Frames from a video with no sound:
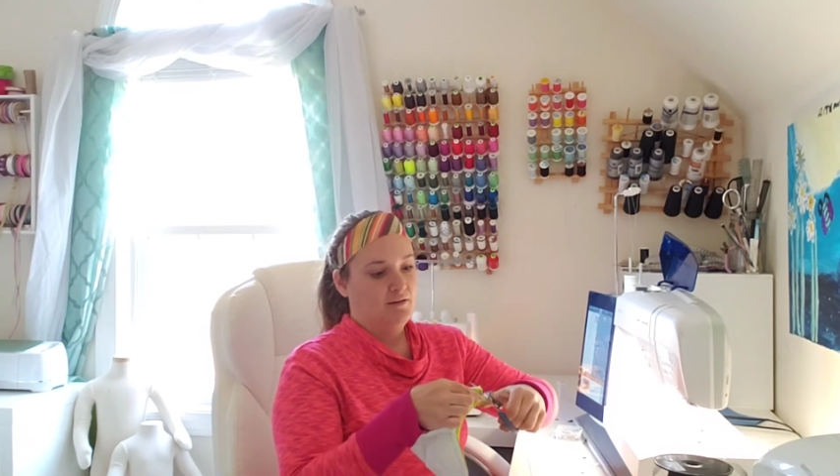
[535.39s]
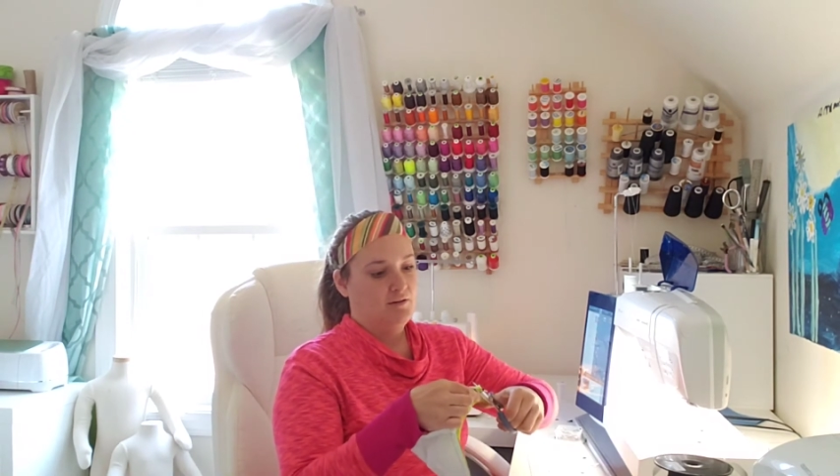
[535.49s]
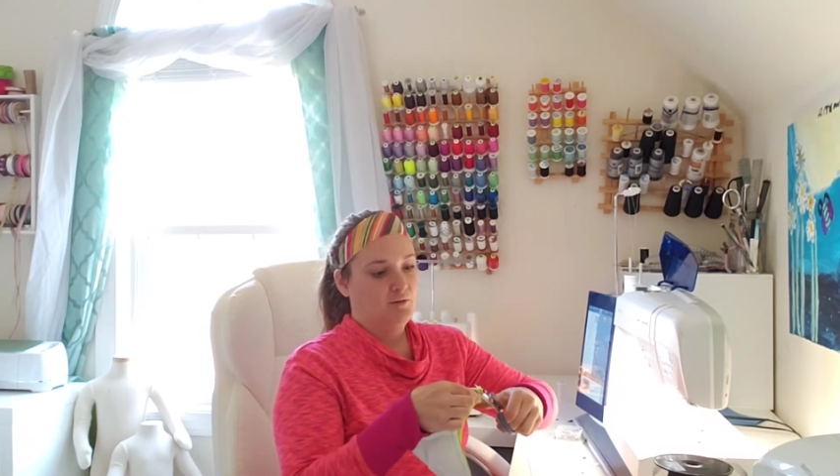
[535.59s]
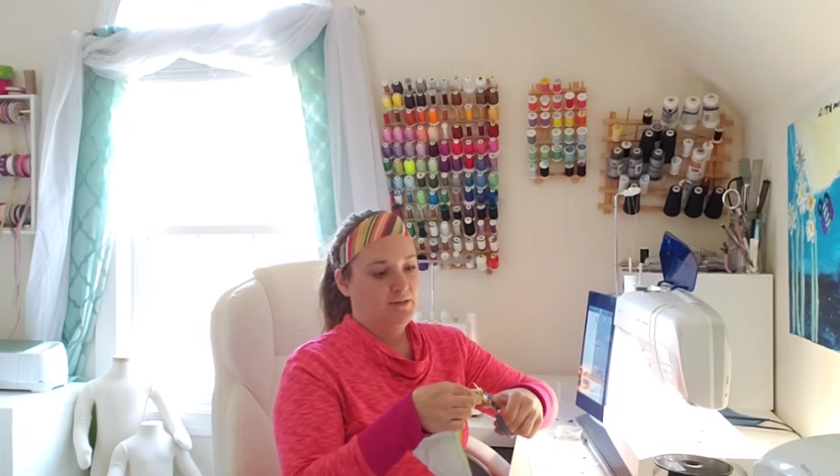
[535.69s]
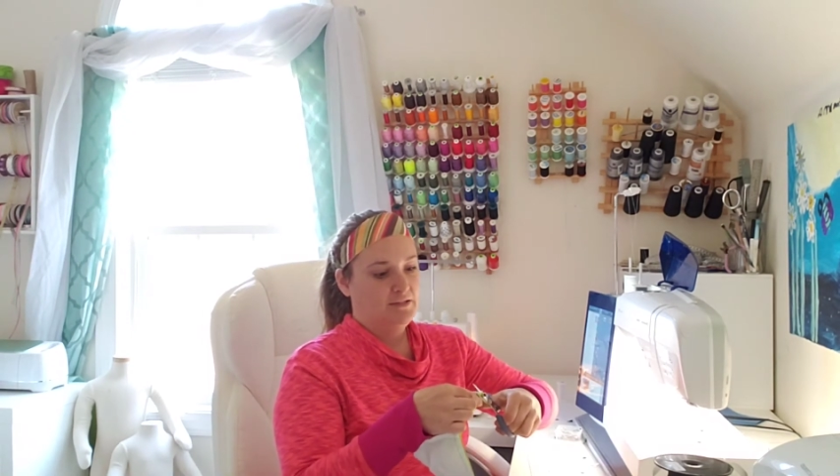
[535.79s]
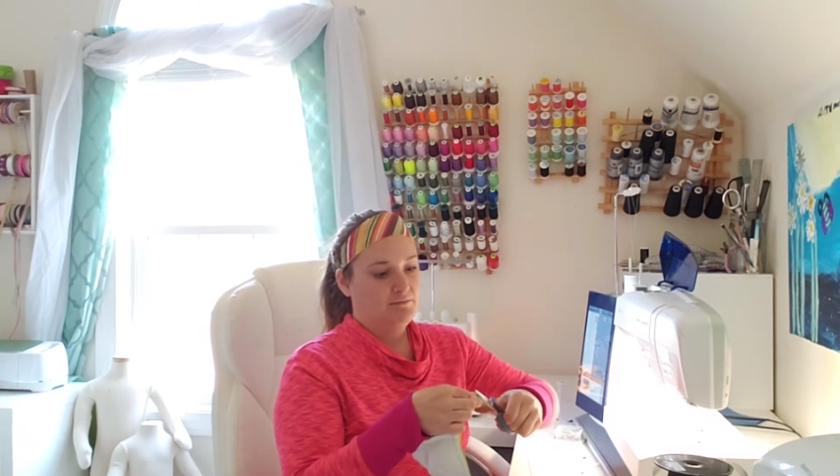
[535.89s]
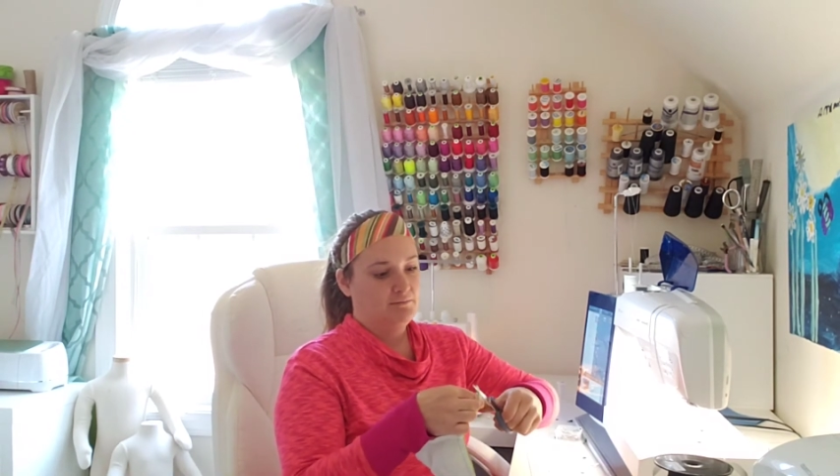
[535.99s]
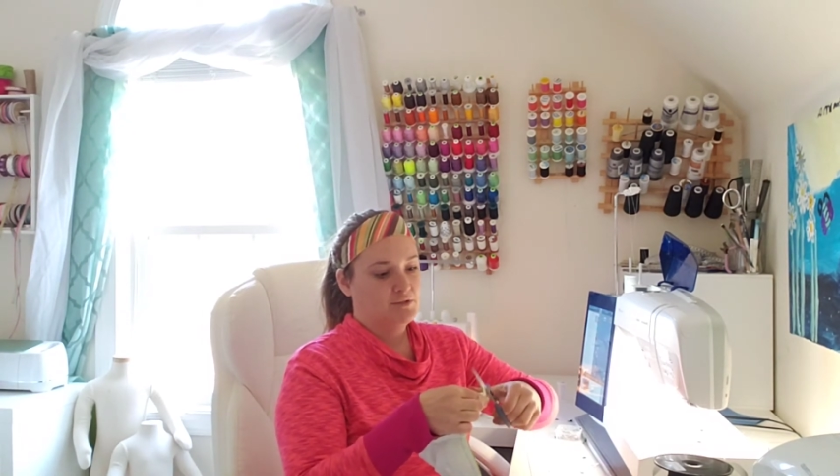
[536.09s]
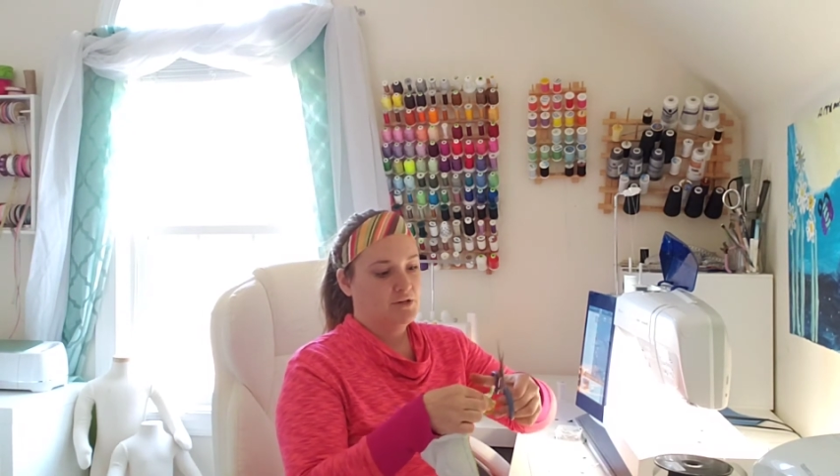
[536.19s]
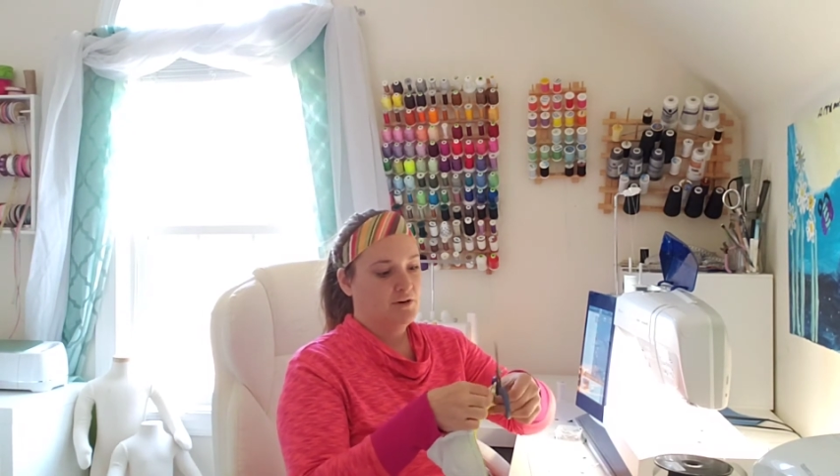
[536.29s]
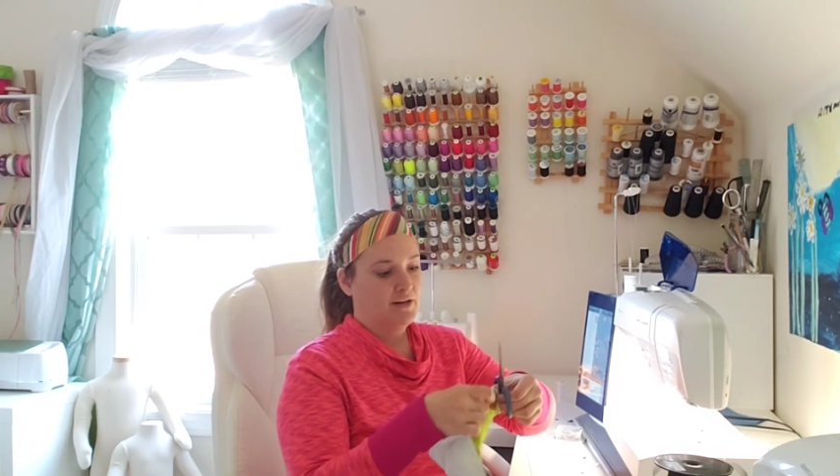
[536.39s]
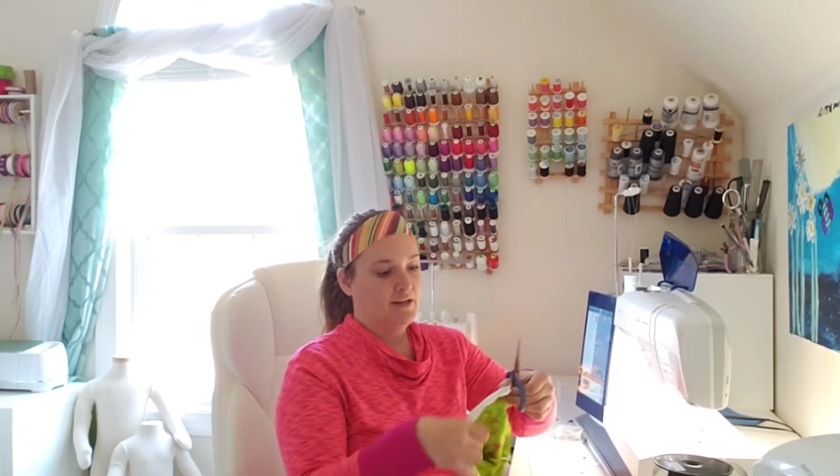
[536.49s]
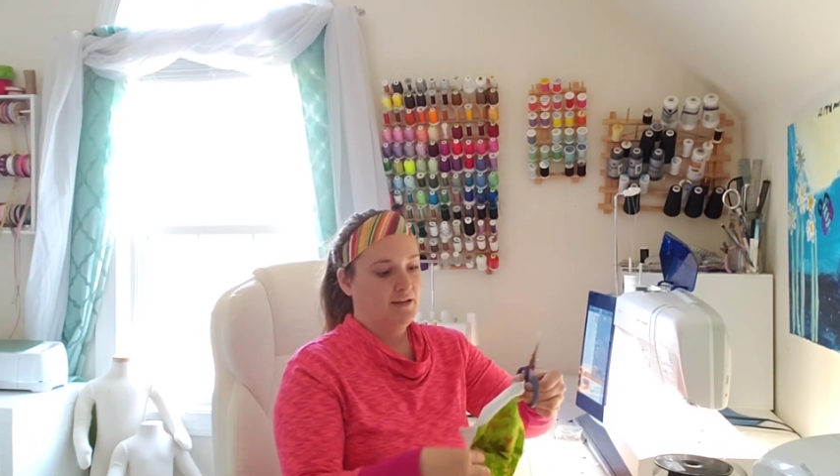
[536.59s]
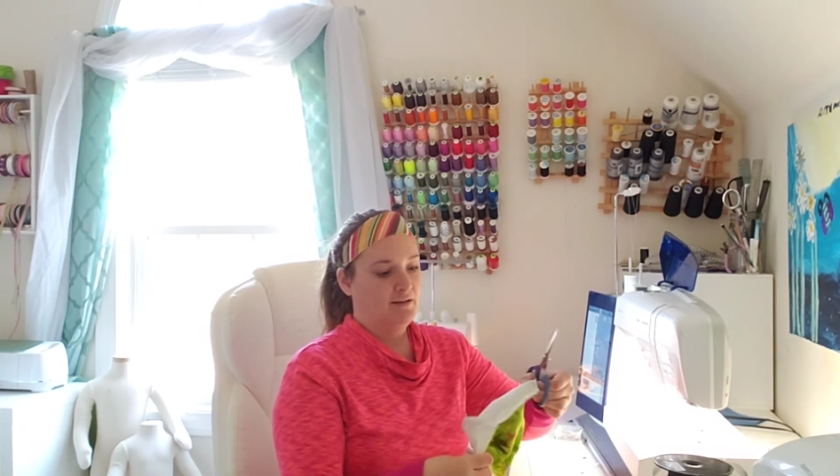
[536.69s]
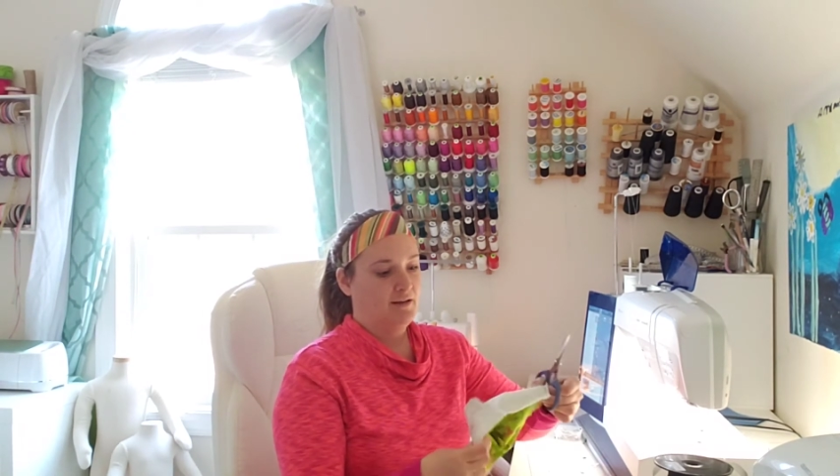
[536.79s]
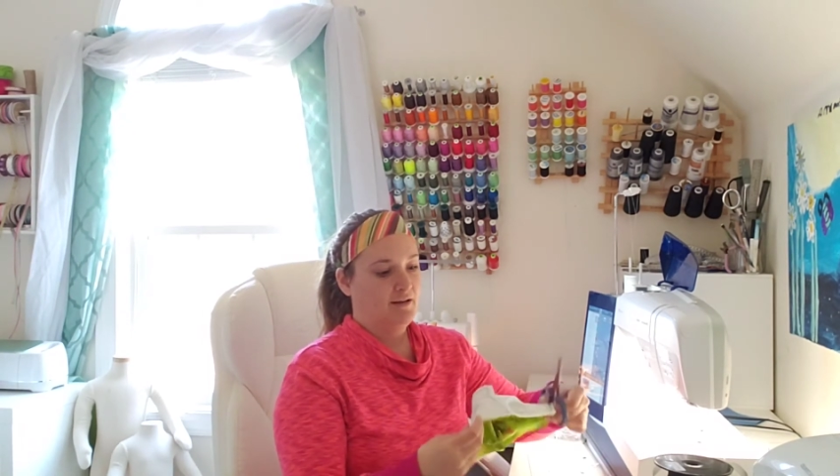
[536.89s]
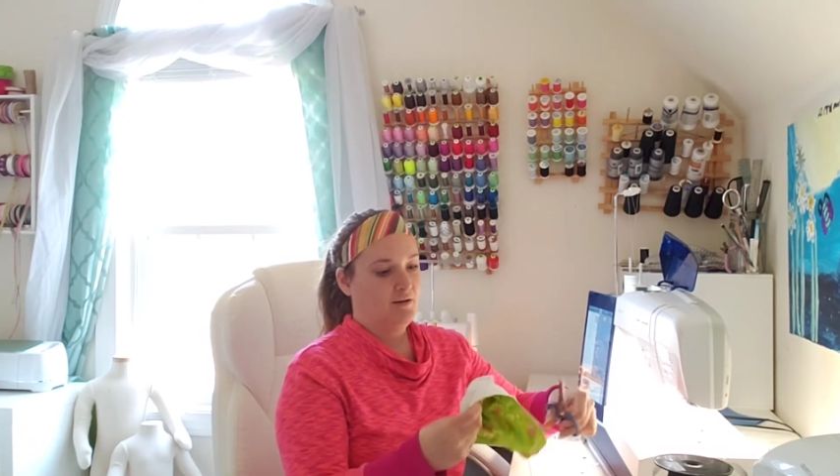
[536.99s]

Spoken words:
you'll be turning it